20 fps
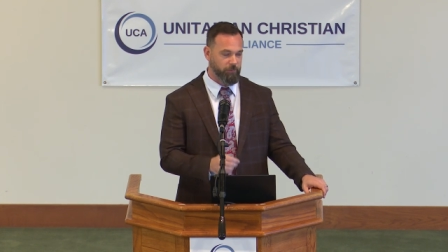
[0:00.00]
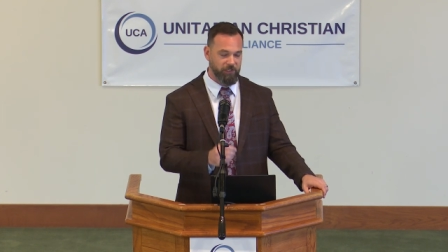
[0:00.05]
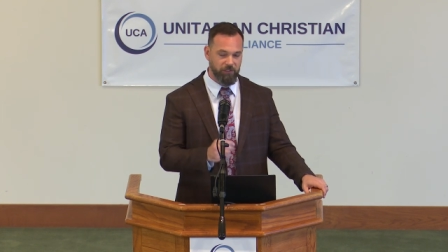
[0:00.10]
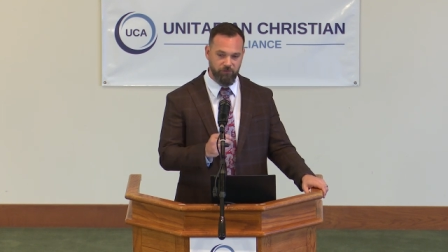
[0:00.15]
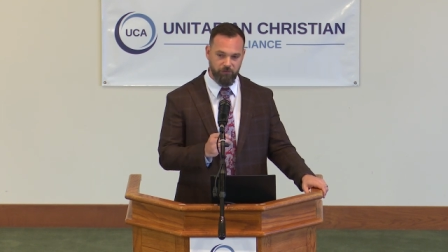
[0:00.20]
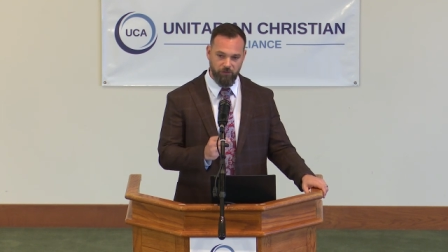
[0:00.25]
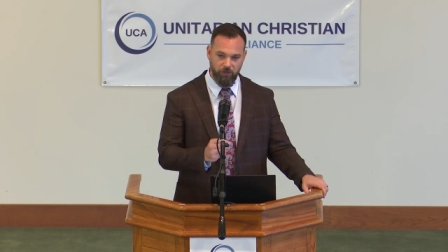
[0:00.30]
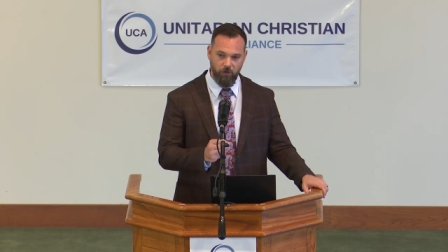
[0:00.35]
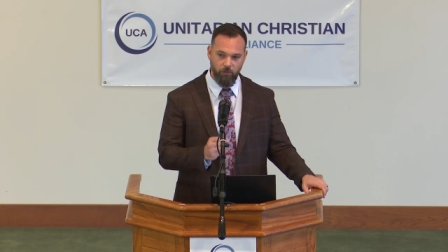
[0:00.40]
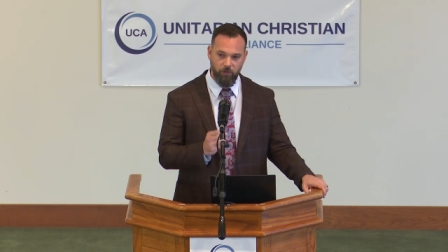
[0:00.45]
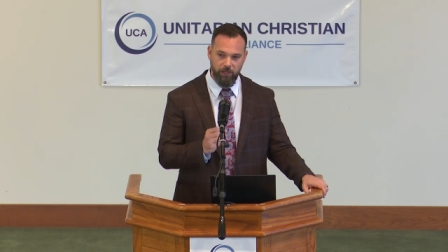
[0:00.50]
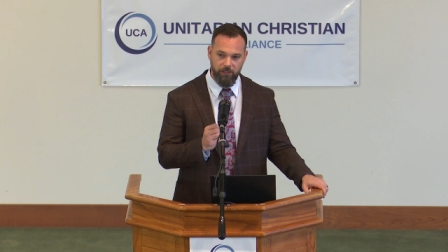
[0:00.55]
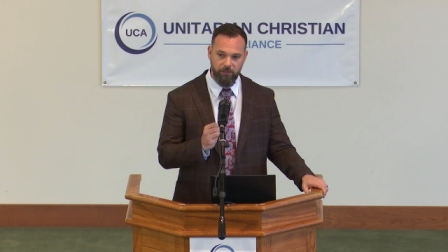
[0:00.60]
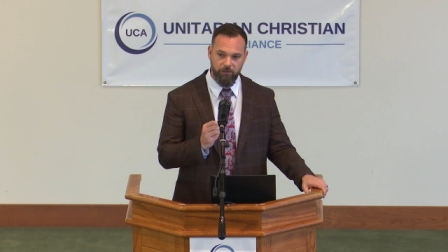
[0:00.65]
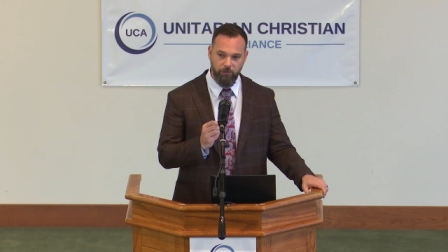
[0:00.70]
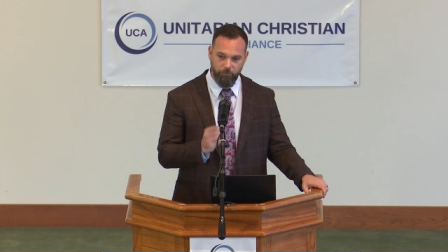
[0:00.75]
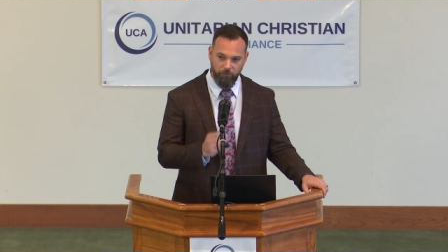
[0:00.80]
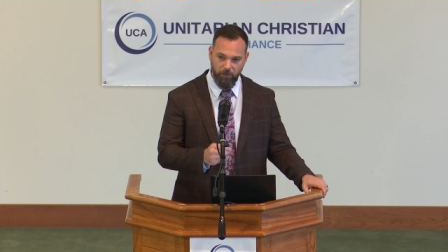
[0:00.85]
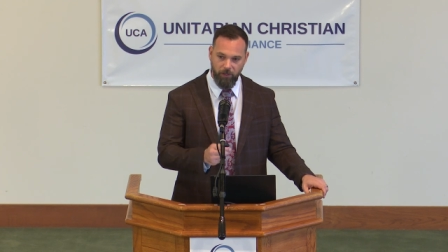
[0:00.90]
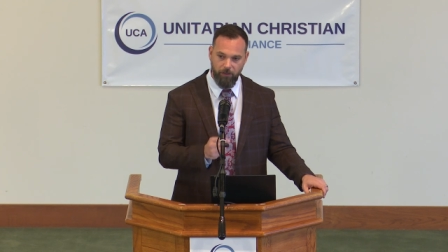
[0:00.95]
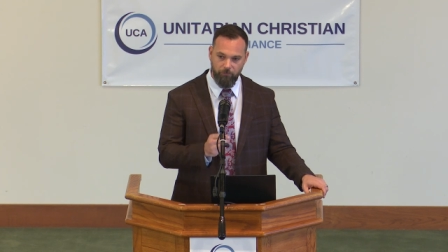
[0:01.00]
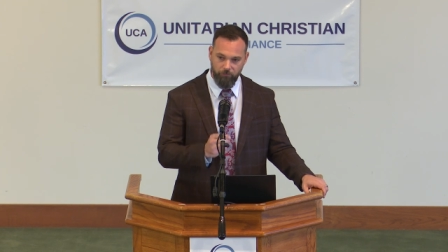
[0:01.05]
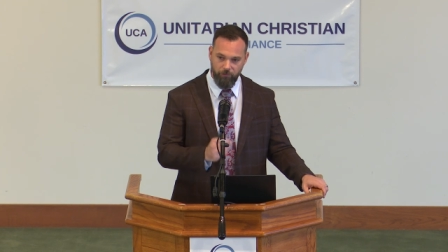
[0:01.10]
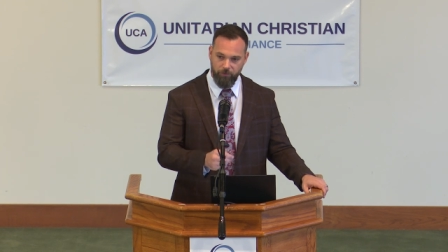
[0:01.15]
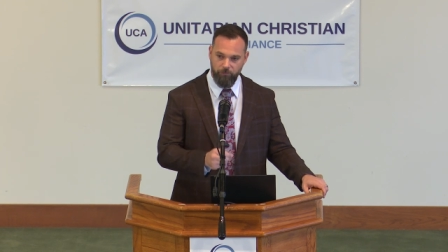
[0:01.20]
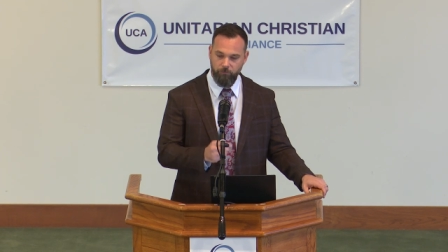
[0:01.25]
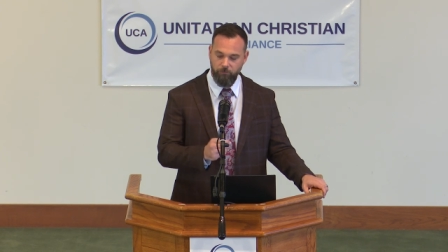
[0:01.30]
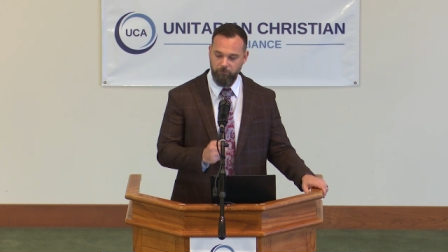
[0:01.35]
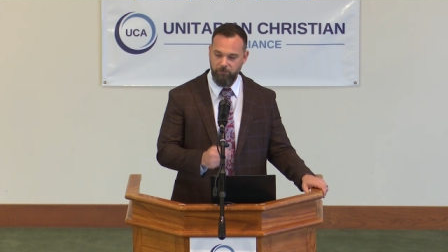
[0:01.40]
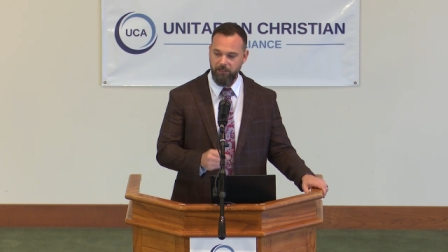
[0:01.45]
Because you know what? The problem
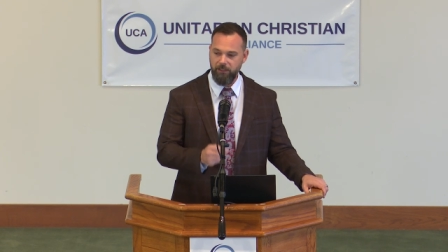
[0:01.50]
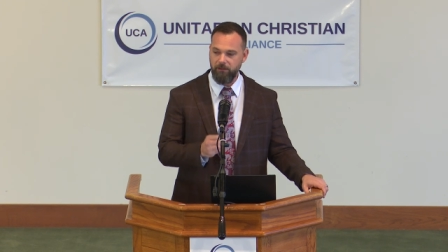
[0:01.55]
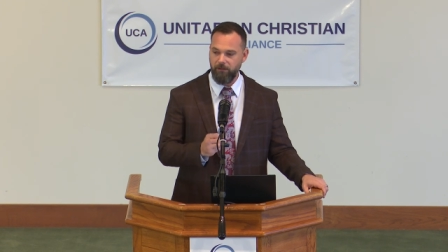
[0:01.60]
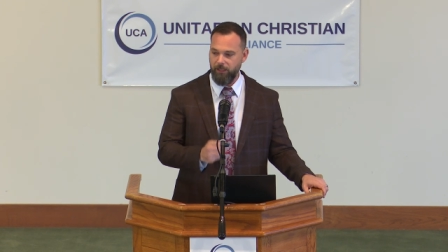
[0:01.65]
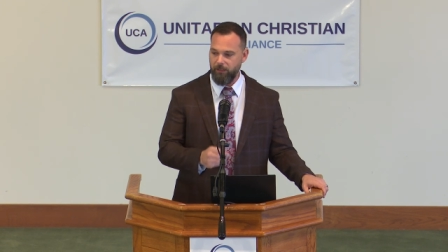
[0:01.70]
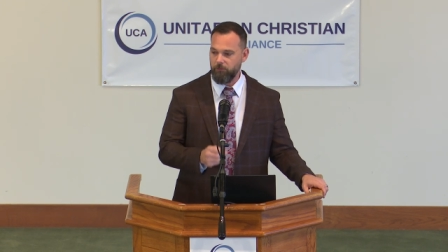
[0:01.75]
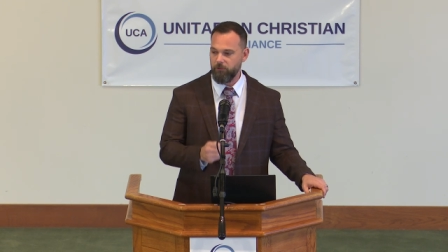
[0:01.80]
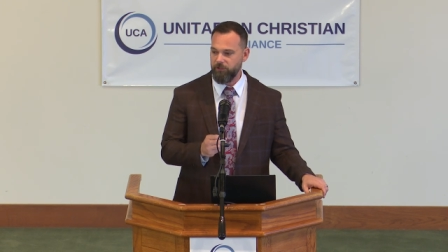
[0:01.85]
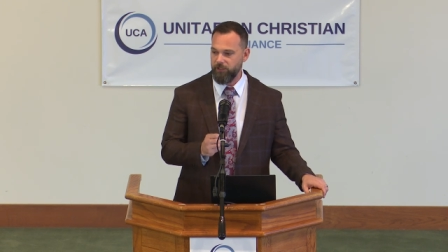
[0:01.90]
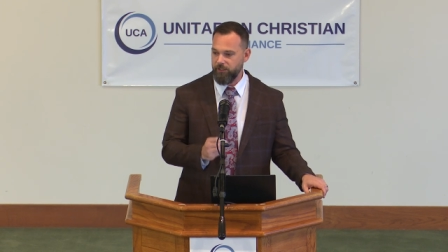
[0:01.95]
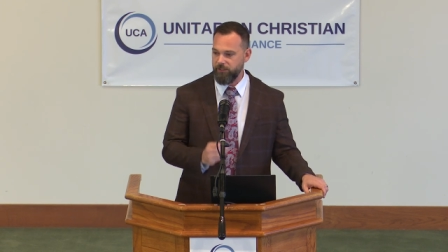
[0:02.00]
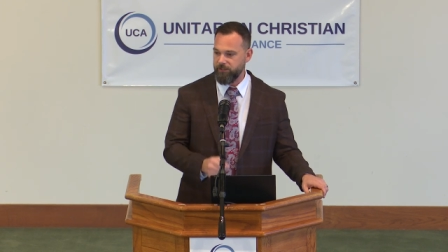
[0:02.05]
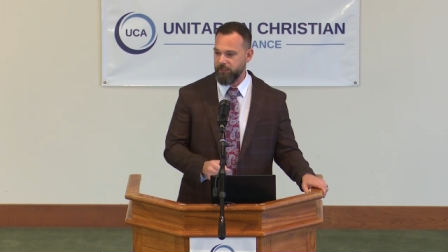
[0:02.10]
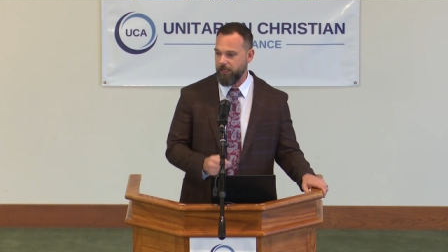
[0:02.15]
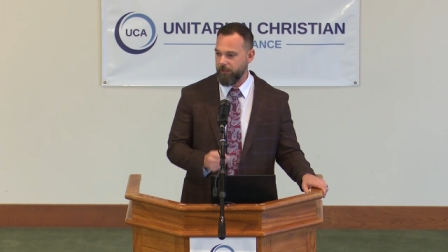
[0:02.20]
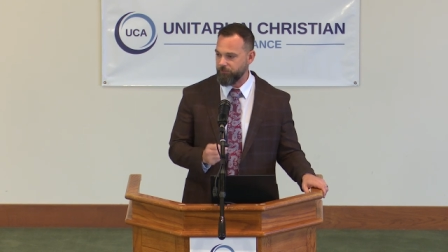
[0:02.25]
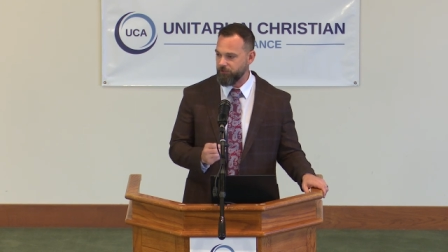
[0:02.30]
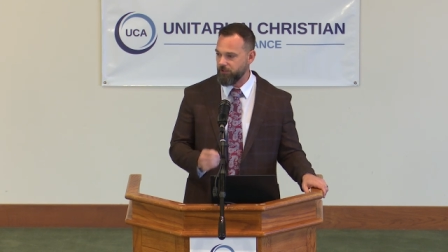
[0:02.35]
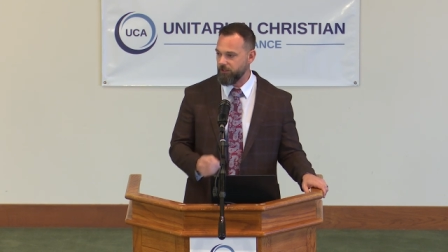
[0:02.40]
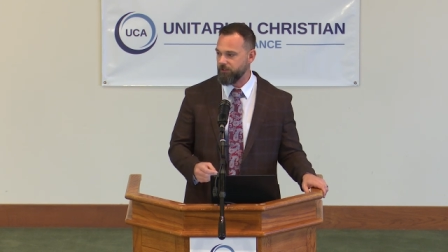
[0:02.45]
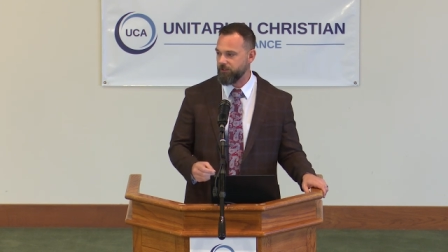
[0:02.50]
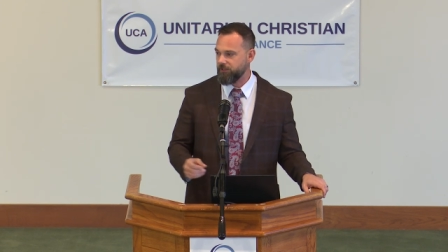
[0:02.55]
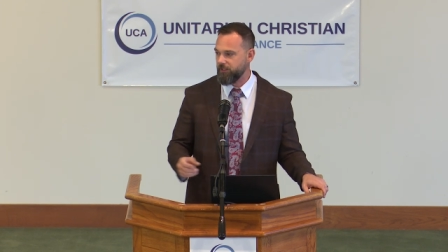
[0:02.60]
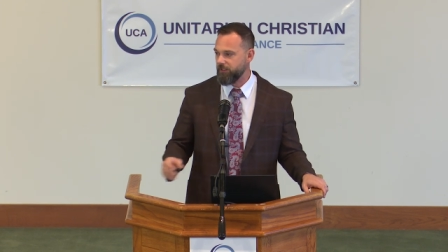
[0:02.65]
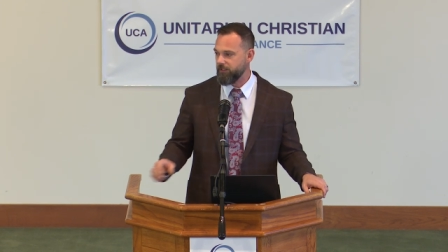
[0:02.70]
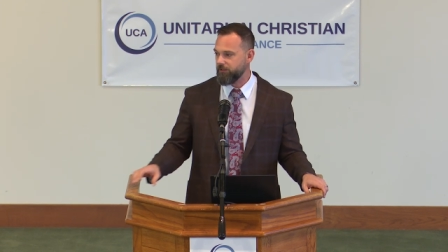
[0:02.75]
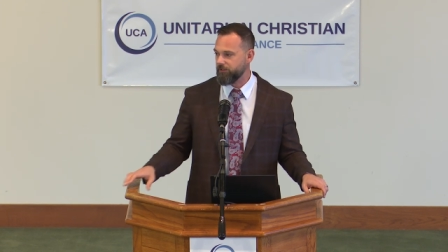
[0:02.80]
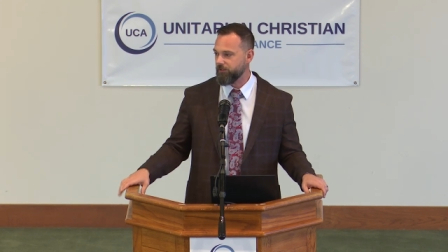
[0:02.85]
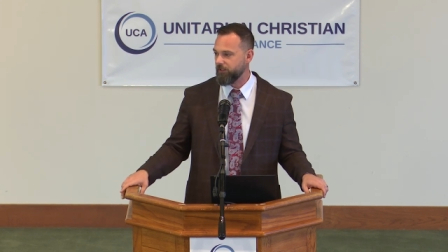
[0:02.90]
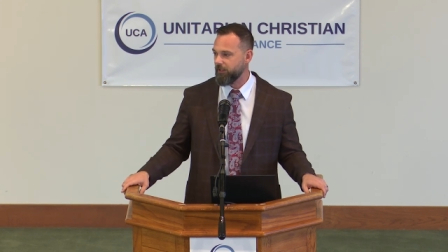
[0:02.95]
with being labeled an adoptionist
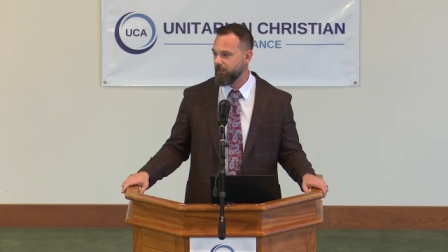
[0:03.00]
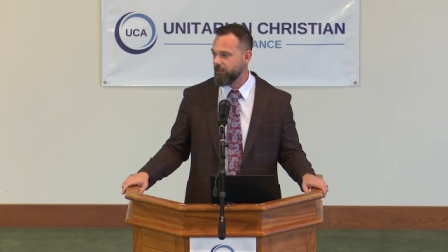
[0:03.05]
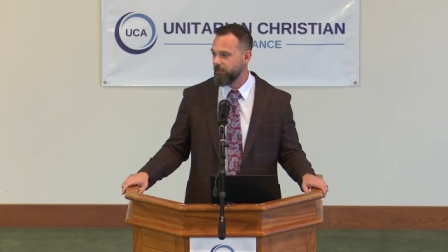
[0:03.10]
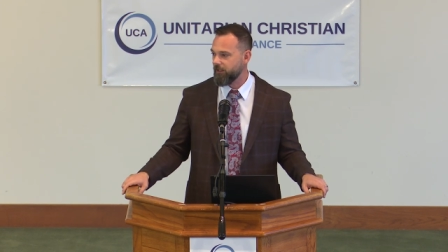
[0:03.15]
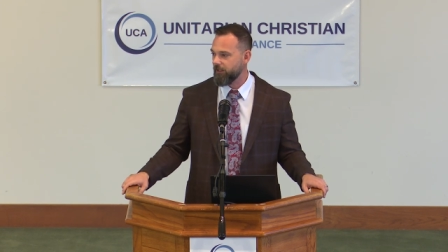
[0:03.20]
is